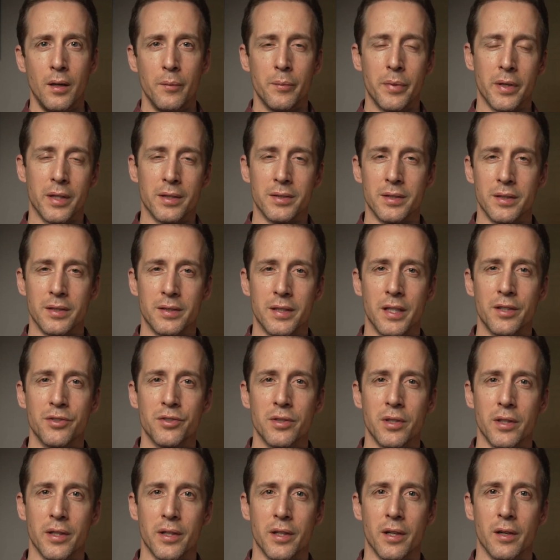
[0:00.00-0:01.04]
Because
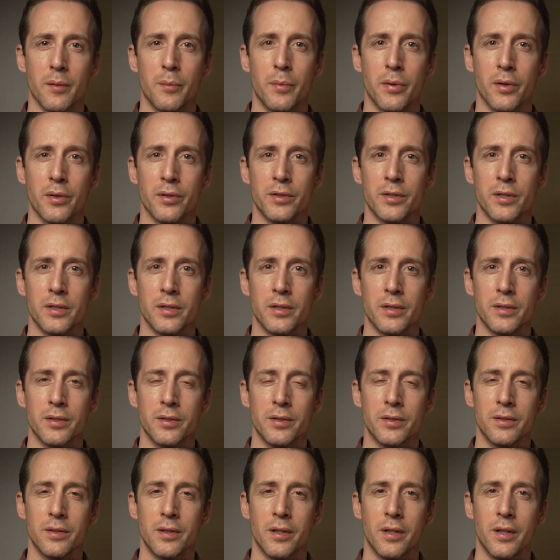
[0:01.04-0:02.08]
essentially, a person
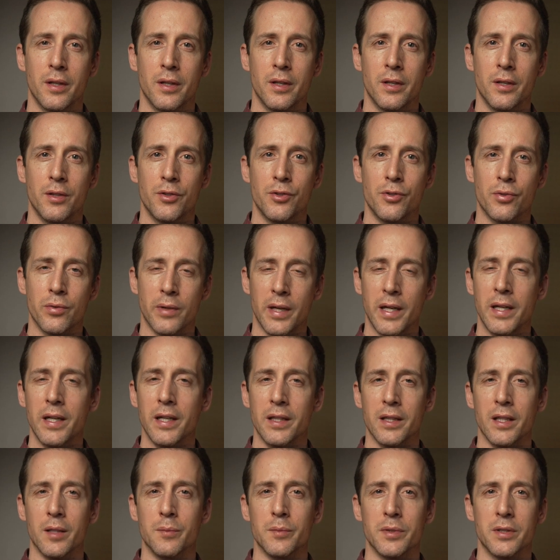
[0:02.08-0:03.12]
is
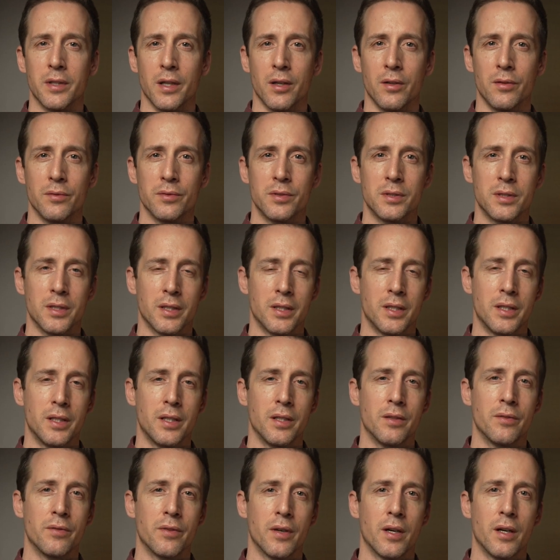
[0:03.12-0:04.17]
training themselves to
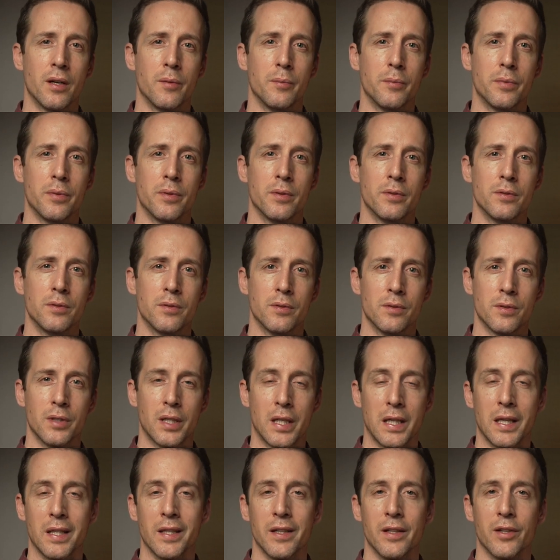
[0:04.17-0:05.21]
give up
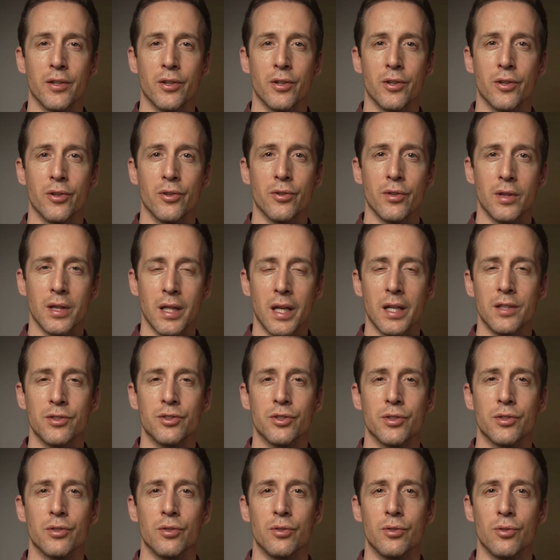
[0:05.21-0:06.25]
clear,
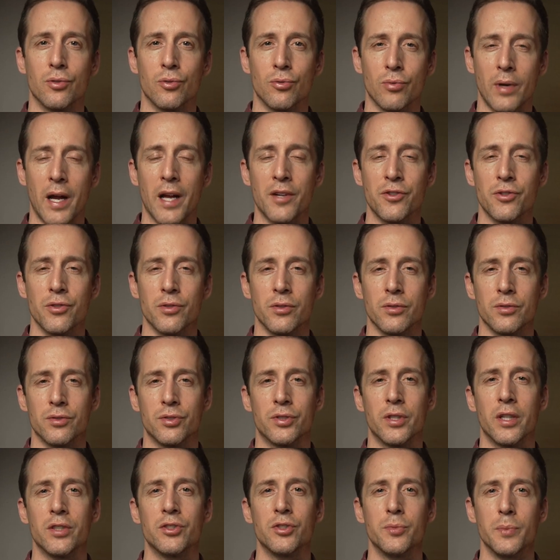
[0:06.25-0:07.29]
logical, rational
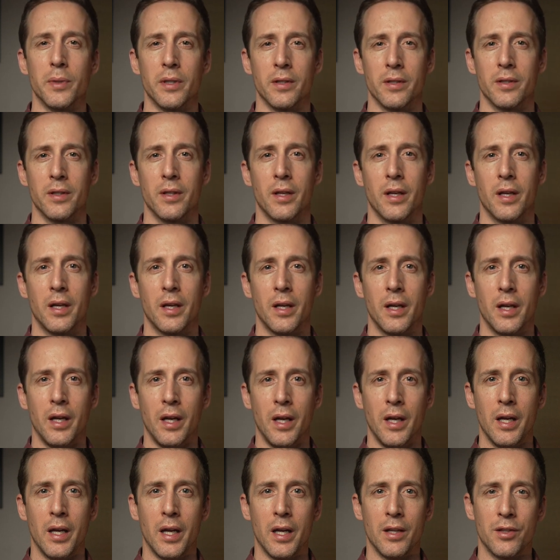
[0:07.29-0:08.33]
judgment
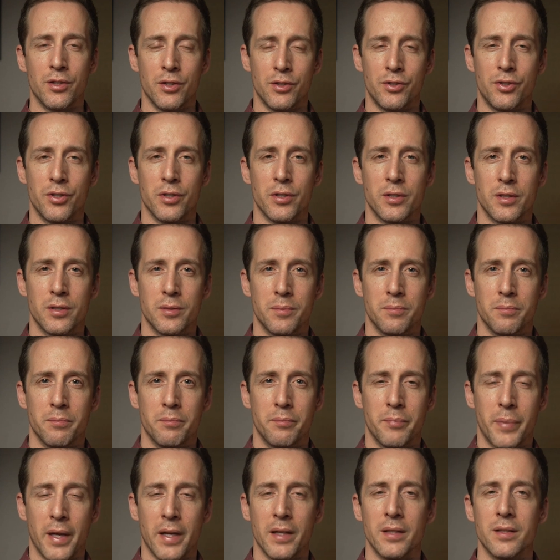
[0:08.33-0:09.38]
and to just
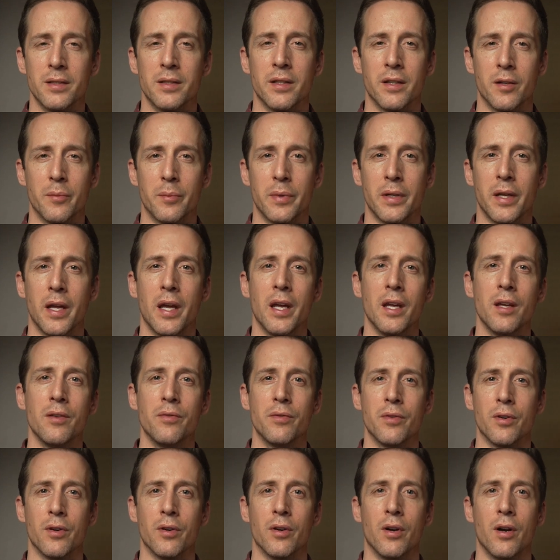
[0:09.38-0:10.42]
base their
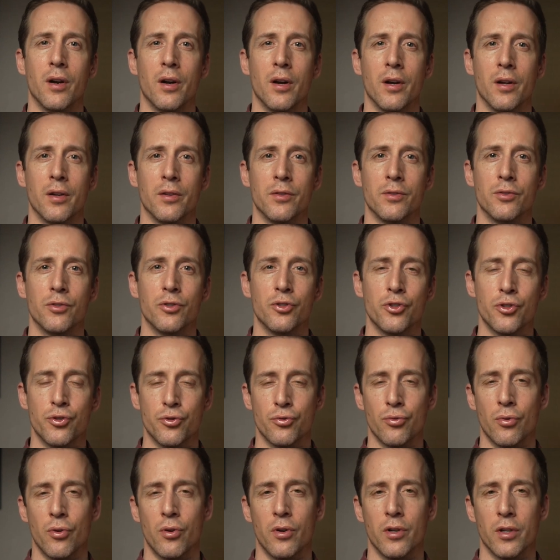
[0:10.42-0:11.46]
behavior on
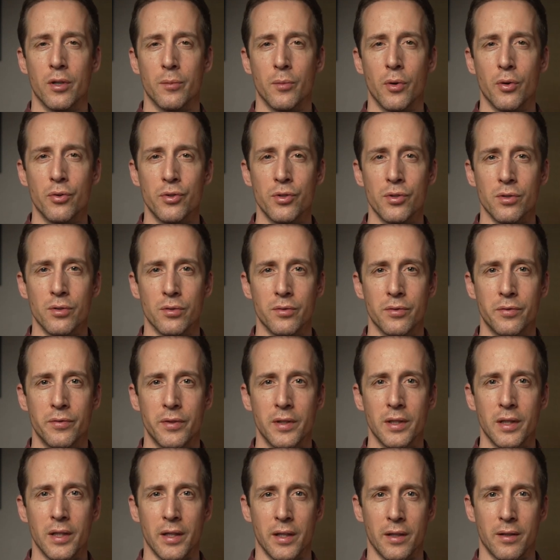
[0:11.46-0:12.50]
strong emotional
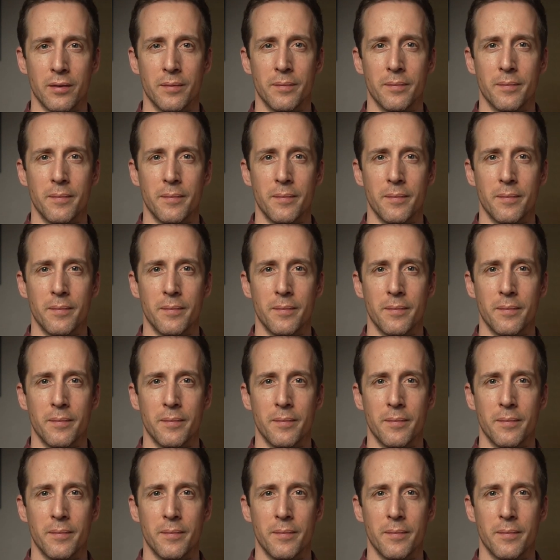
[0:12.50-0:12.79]
feeling.